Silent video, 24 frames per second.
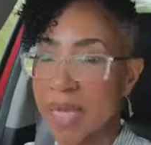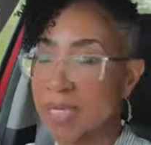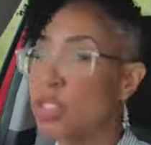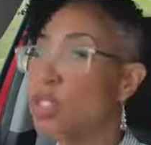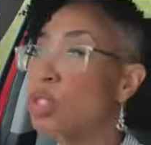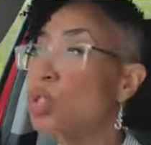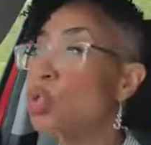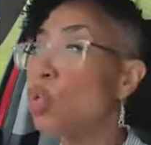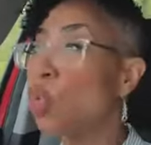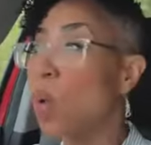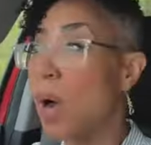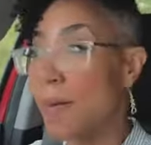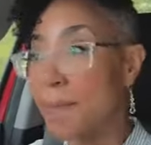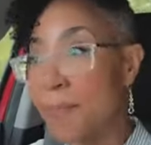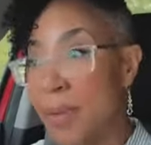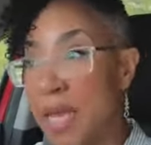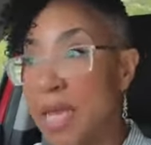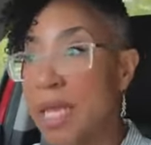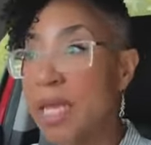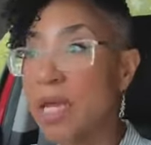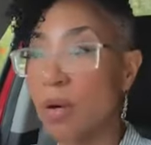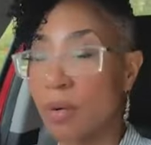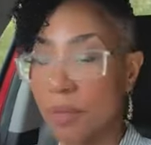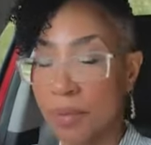the mess. You
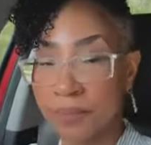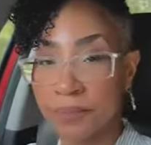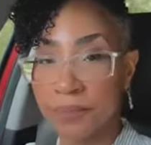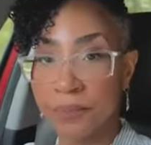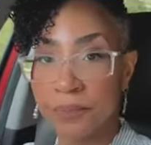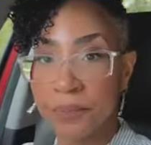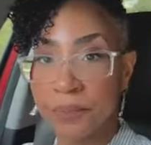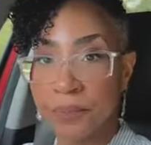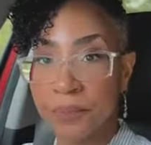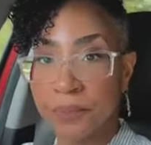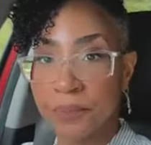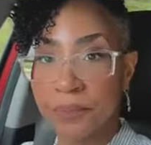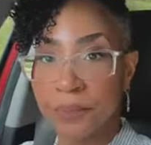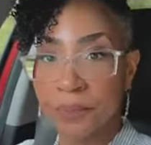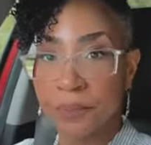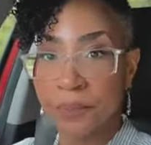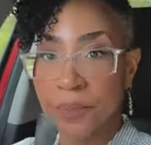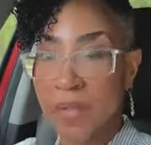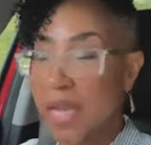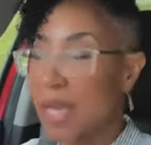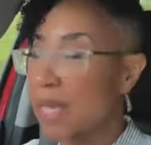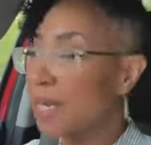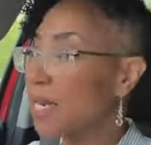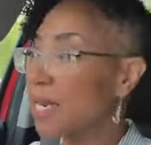up here.
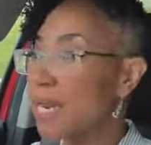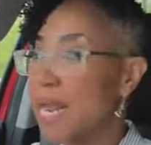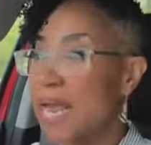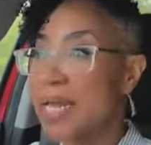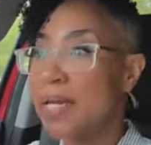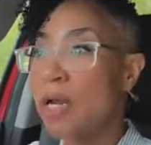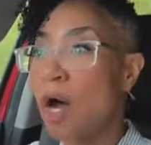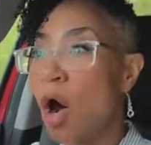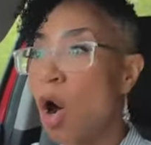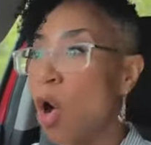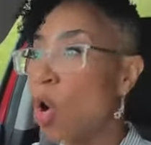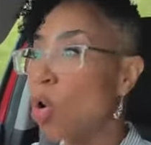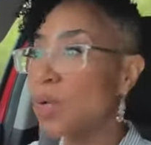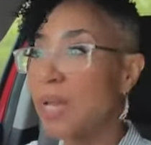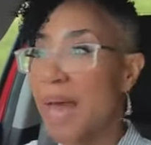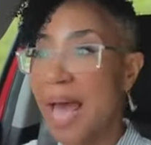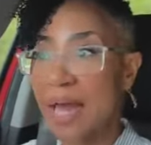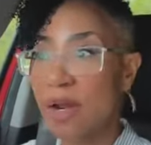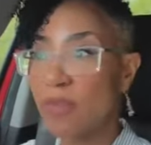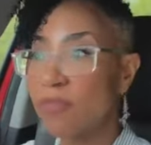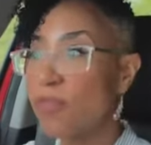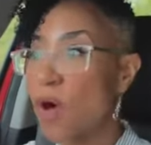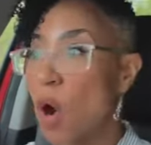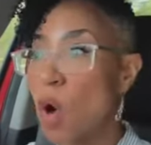And it ain't a
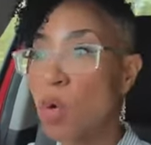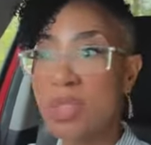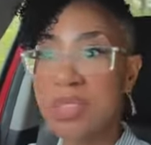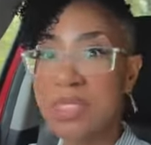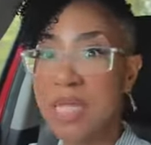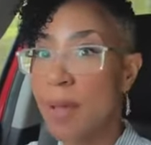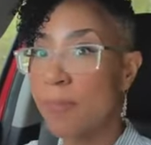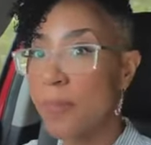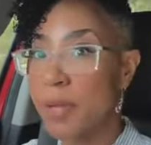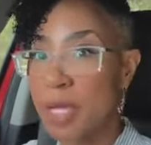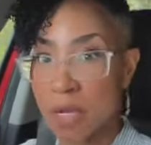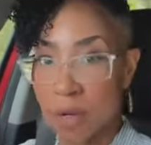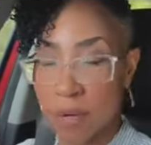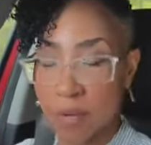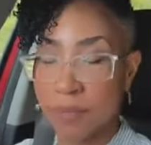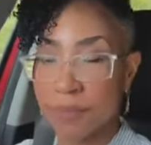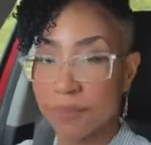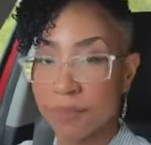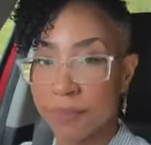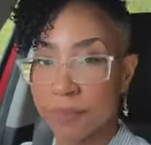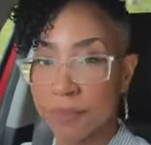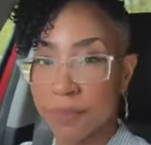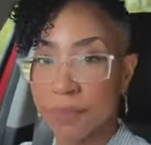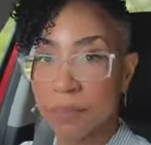whole lot of folks up
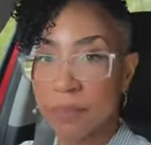here.